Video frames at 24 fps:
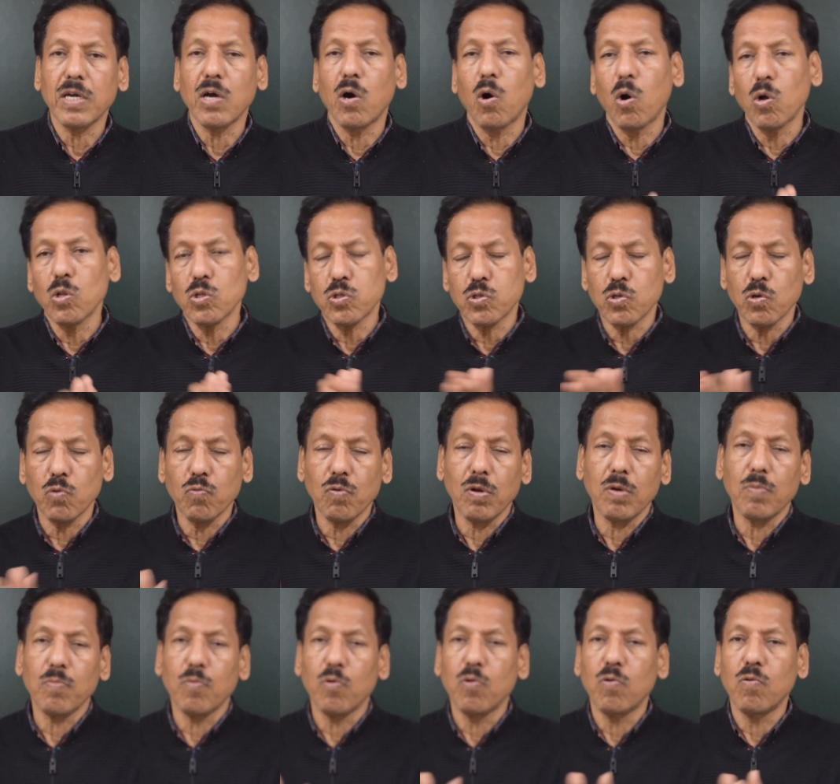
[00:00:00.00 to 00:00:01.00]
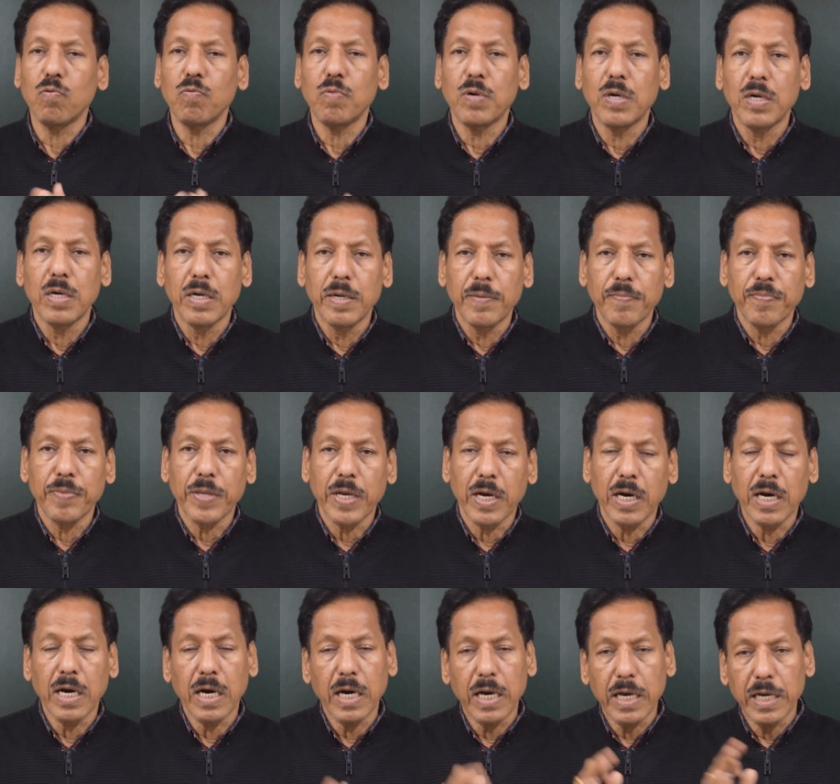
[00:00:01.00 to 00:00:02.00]
also will move
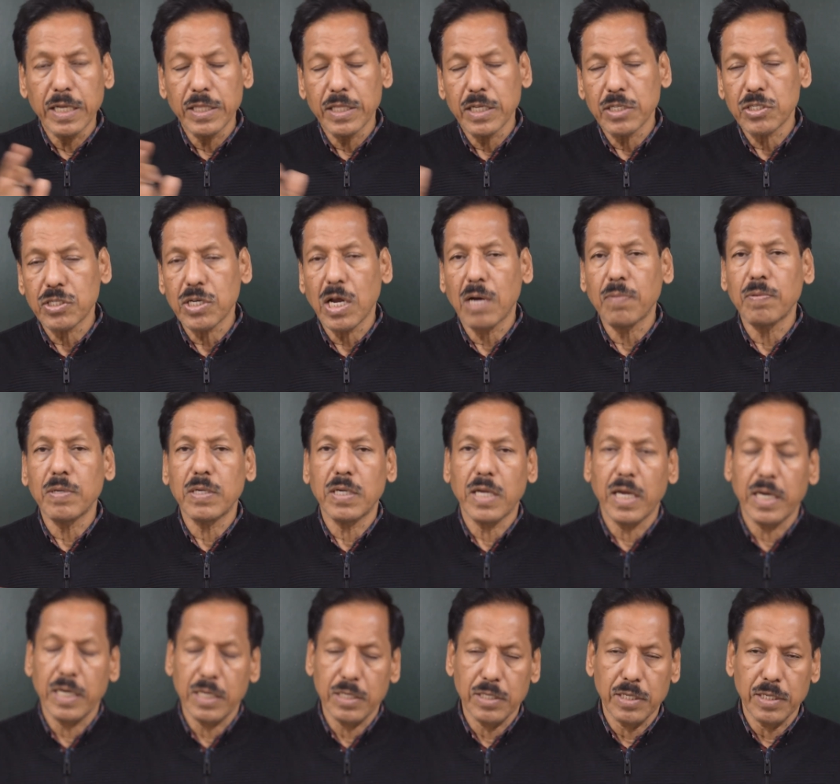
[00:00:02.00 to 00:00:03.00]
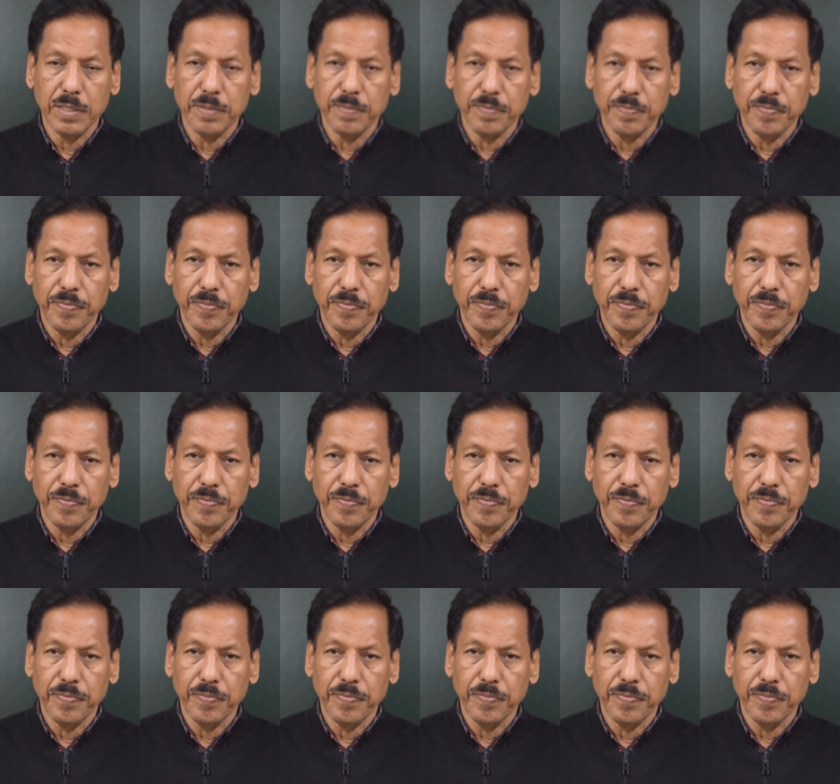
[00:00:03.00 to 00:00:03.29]
uh, in the starboard direction.